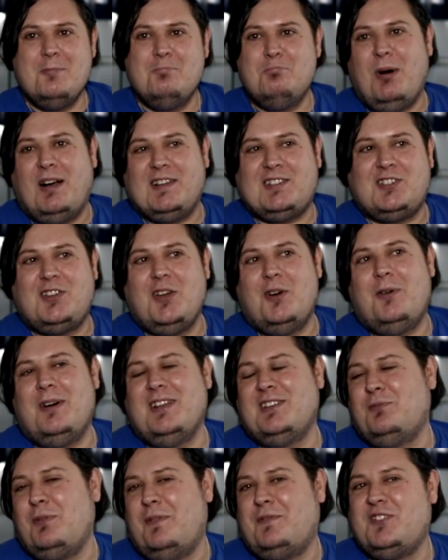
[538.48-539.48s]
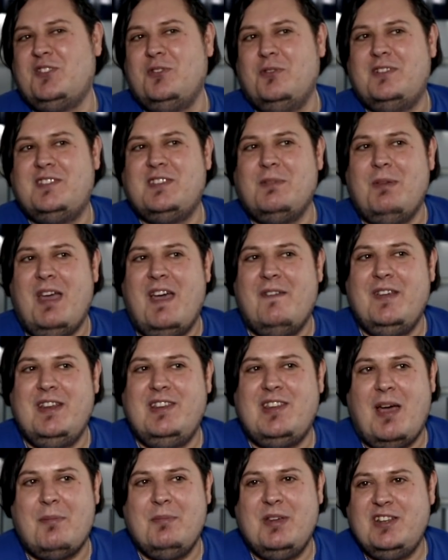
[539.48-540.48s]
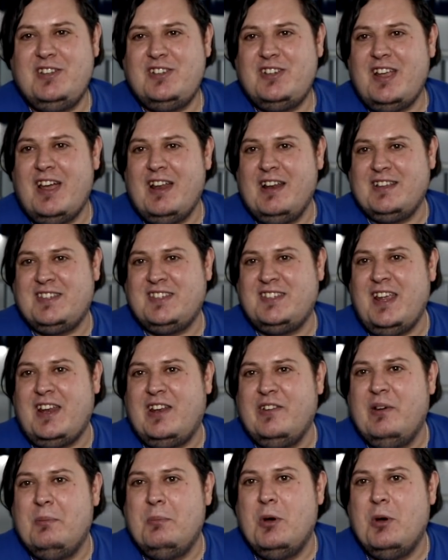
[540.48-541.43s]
Moscow has withstood some heavy damage, and a state of